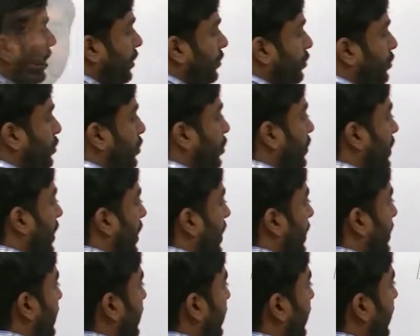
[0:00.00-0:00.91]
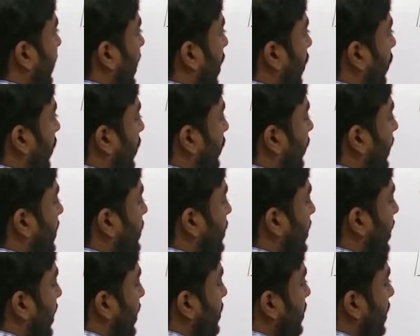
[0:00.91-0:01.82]
Now so that how it will
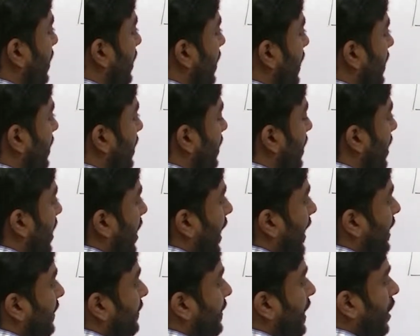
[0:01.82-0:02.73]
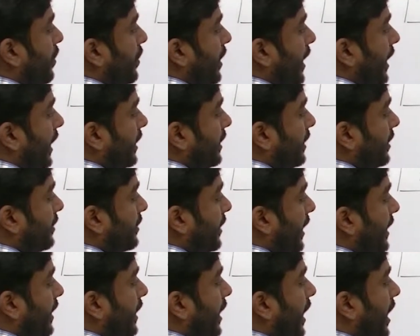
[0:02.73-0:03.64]
change again, and we have taken this
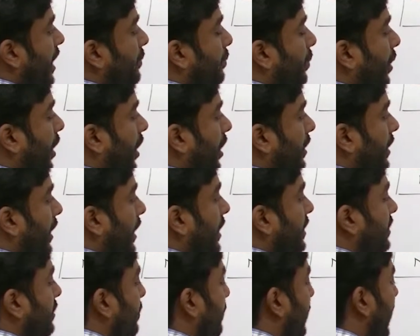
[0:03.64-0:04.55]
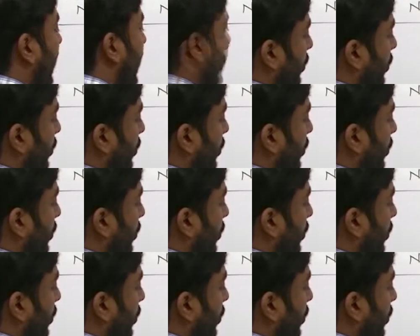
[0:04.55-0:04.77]
entire part as b.